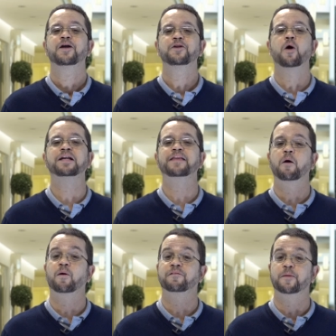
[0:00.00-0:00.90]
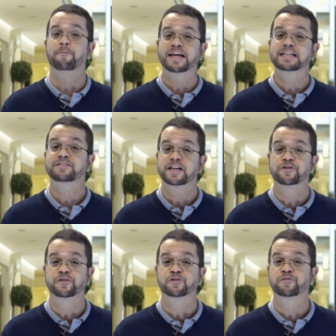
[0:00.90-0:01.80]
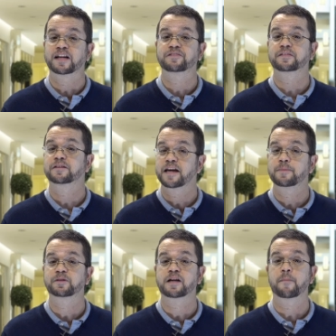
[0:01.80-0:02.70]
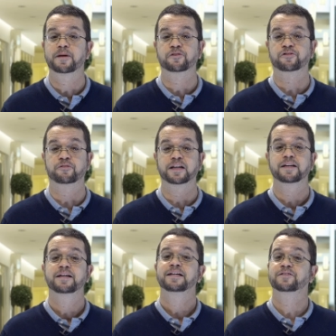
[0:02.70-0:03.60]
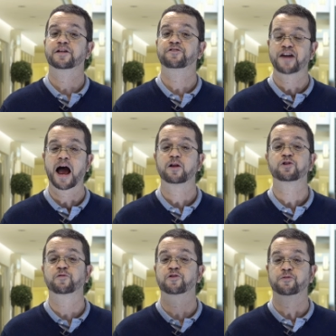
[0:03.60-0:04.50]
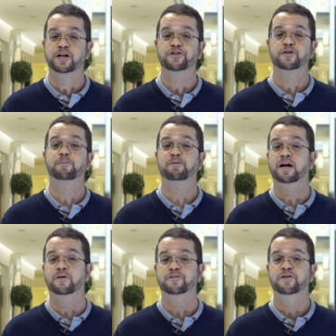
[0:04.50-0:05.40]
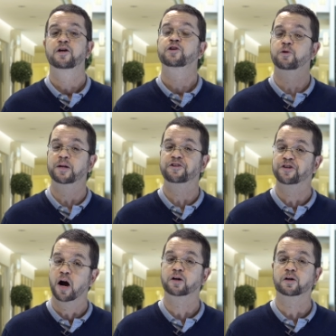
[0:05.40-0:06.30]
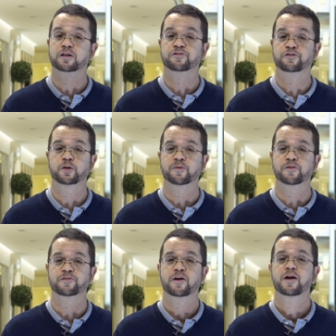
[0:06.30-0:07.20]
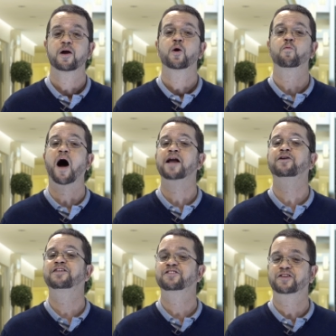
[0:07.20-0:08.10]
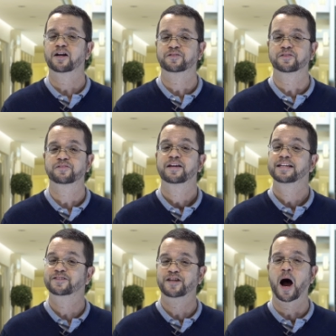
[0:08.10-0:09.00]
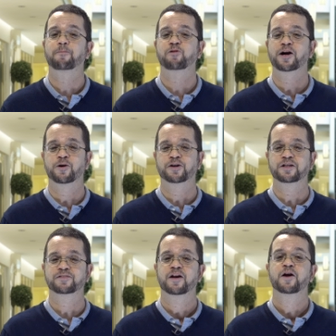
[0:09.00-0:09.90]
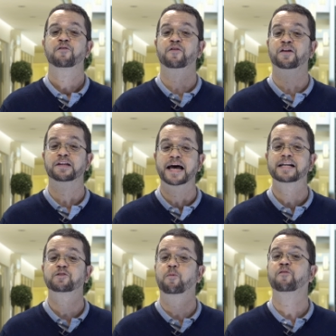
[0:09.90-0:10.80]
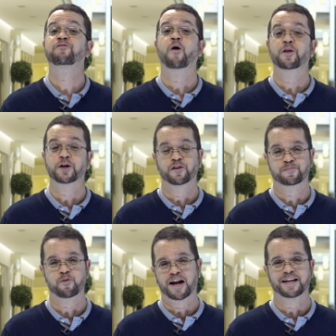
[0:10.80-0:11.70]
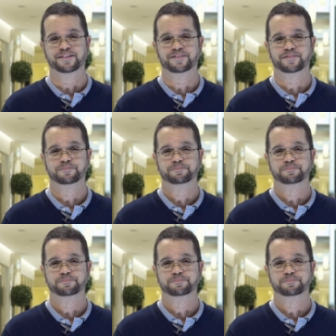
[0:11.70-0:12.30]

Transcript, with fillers: Noting that one of the biggest issues facing the tabletop industry is the challenge for traditional players to reach younger consumers, Ryder discusses his top priorities for the Lenox portfolio of brands.